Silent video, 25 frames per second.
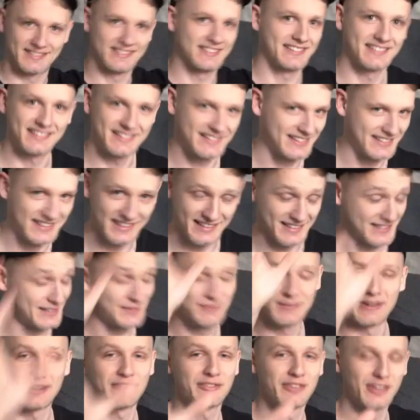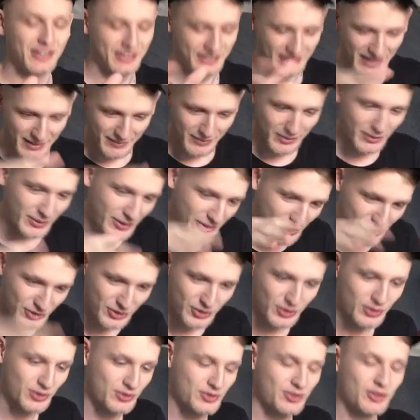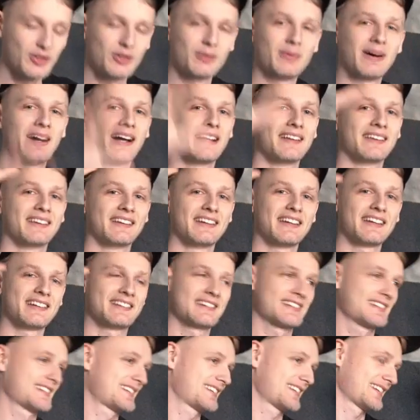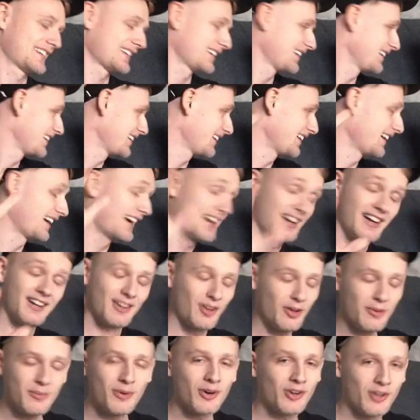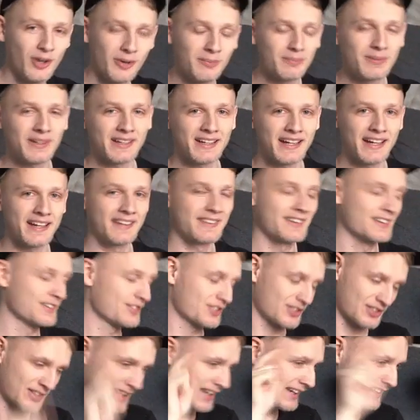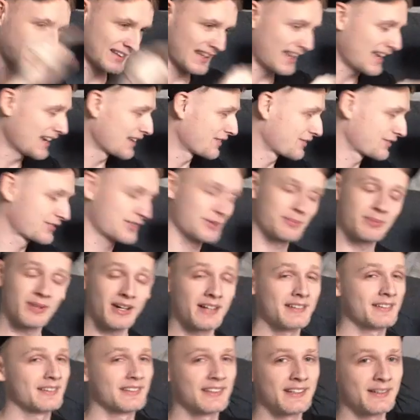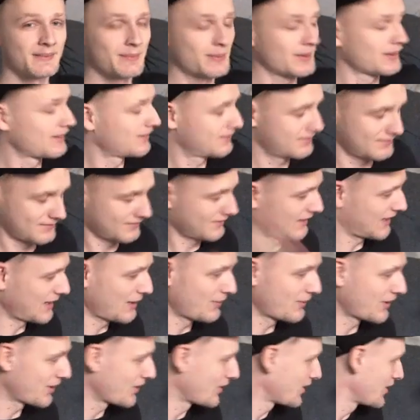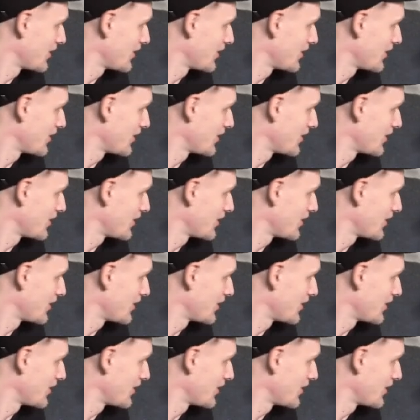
This is my first time doing it on YouTube and it's a lot more complicated than just hitting live, surprisingly, but here we go.